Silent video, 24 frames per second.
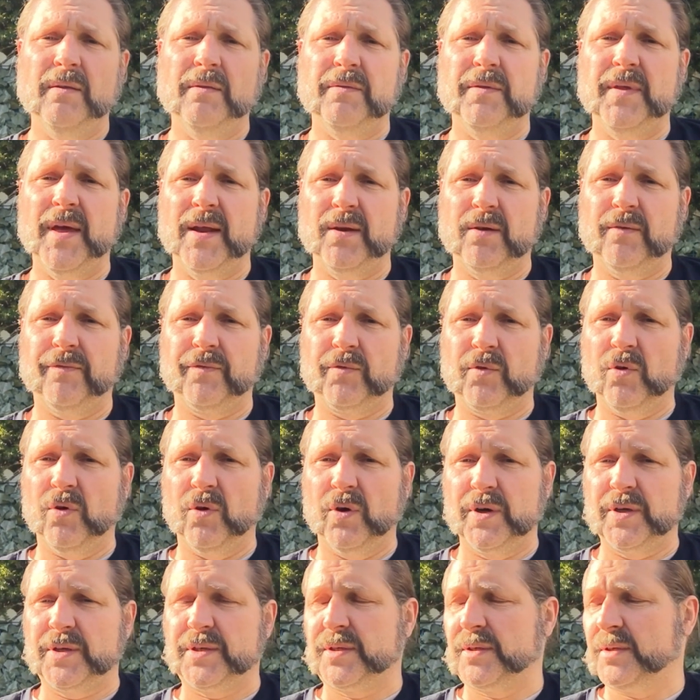then of
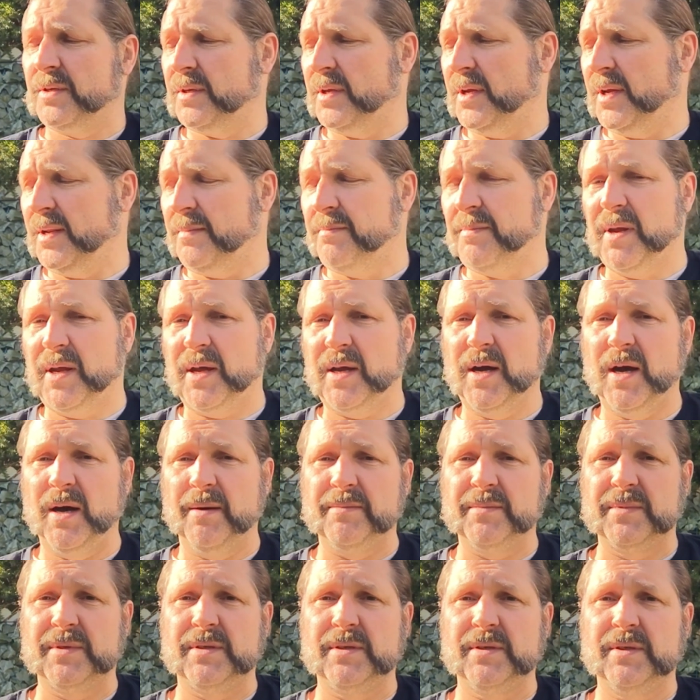course it
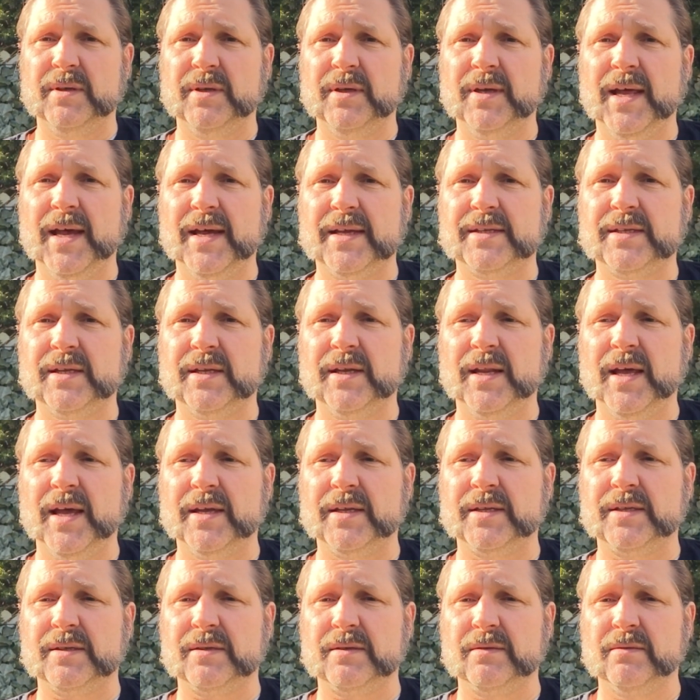becomes less and
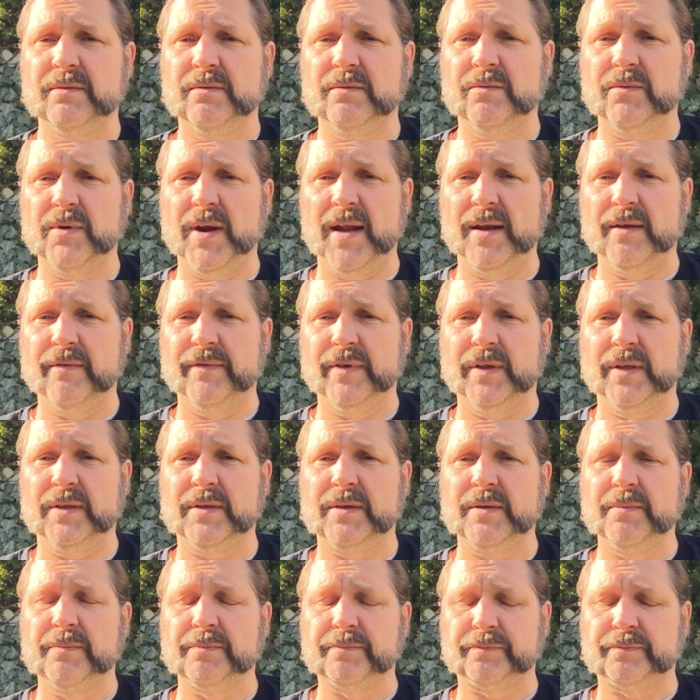less relevant.